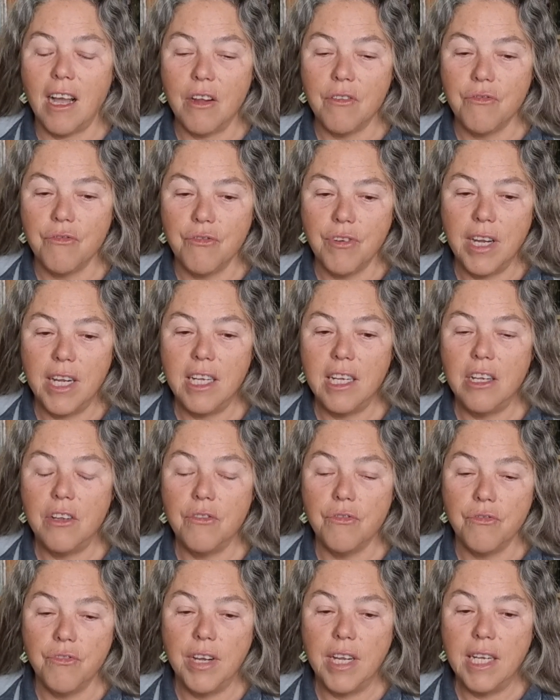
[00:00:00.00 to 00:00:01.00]
I
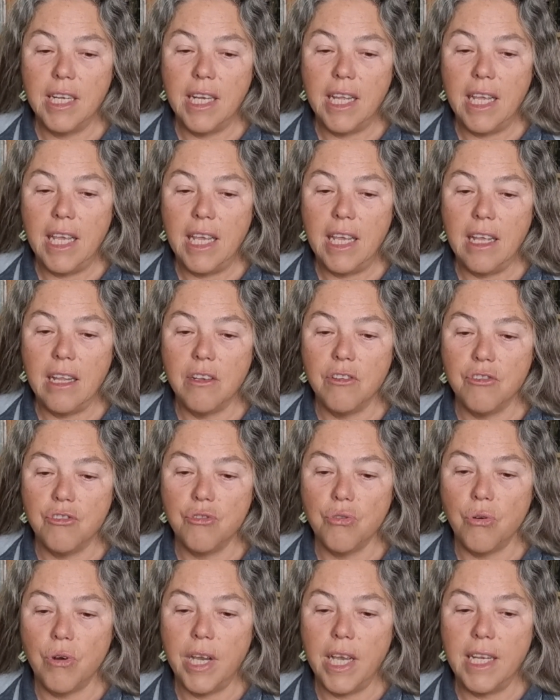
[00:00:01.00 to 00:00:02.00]
really
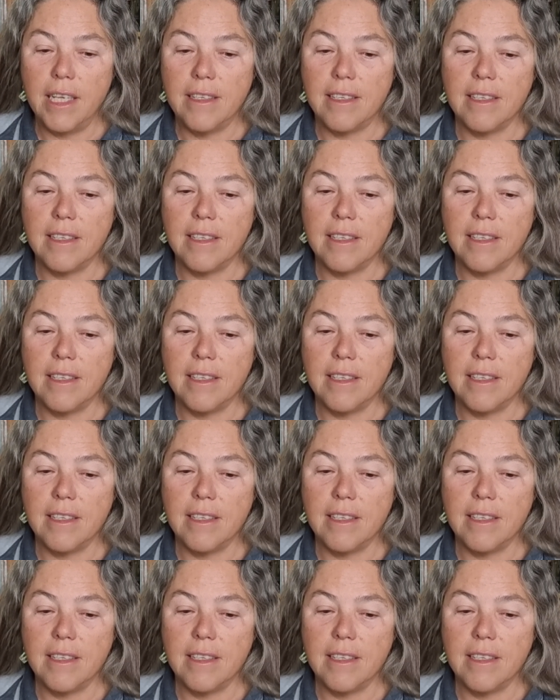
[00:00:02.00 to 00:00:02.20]
enjoyed